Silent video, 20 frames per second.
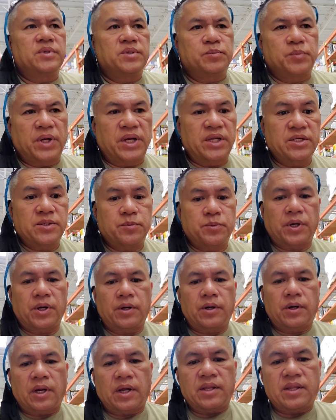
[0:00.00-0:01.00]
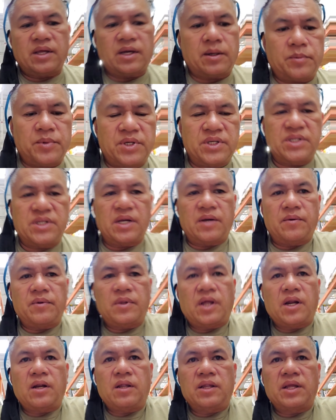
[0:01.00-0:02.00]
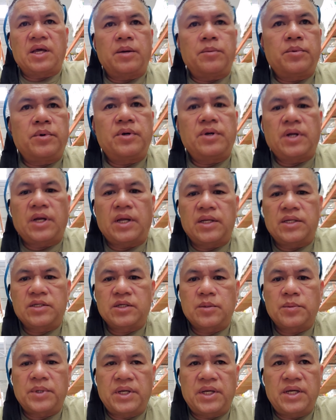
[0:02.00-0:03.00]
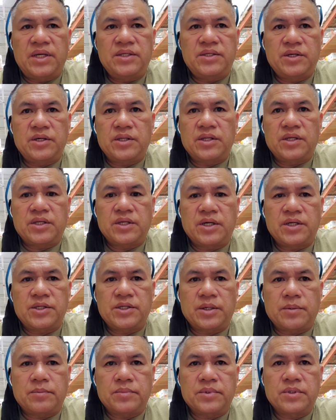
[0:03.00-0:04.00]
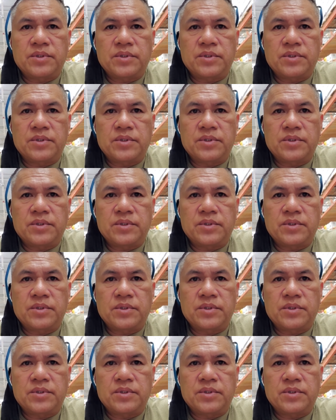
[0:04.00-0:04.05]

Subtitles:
paint sprayer, I think I'm going to save a lot of labor, and it's going to be easy on the touch-ups.